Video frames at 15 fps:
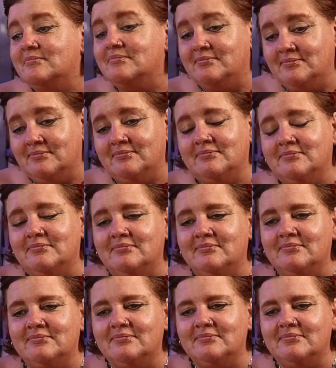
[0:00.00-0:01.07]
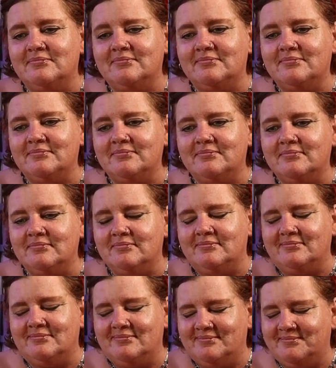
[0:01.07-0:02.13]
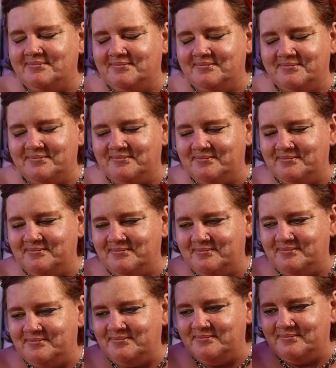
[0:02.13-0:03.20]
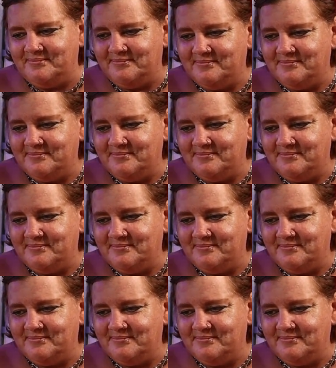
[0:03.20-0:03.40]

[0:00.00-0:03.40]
This person isn't speaking.